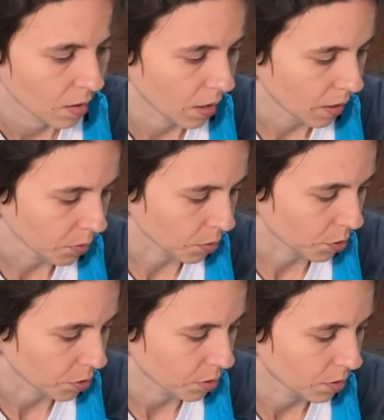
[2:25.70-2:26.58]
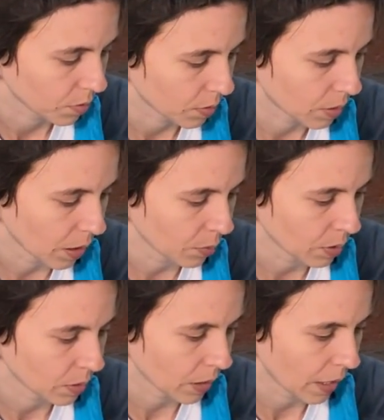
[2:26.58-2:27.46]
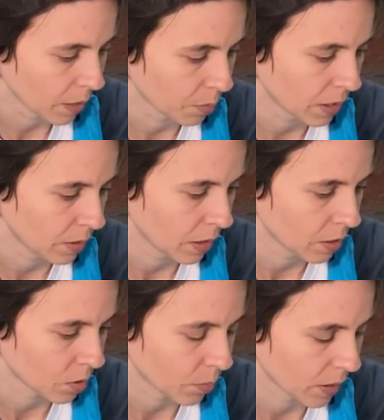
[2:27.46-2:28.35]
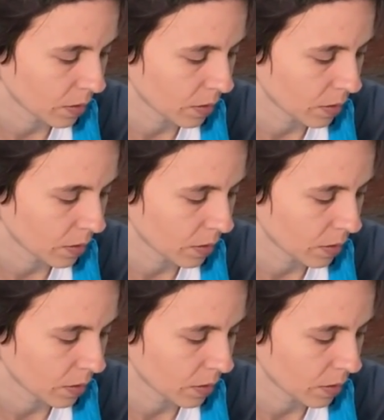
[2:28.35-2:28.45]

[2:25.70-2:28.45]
Ouch. The Tower, the Hangman, the Ace of